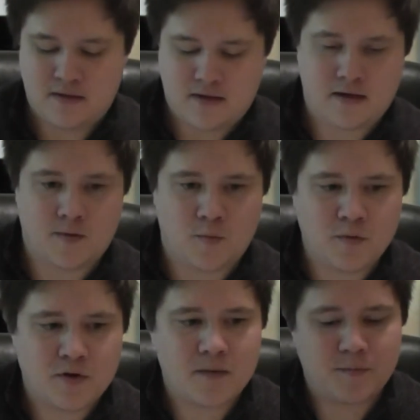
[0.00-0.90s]
The one
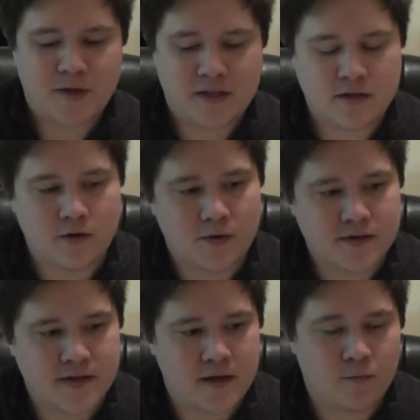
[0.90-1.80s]
problem I did
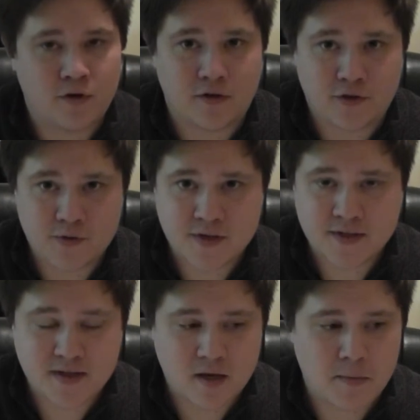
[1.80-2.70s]
notice that when you're using
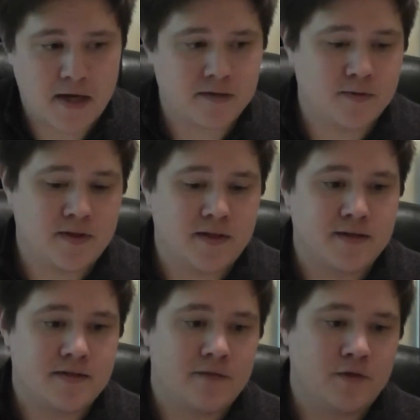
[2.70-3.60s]
Zetamags with
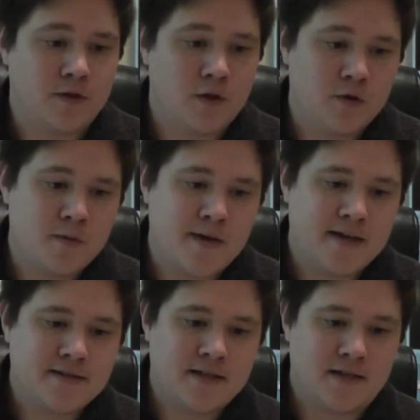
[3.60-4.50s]
this, if you load the
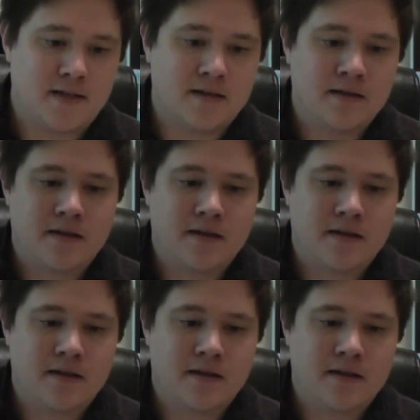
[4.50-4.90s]
magazine in,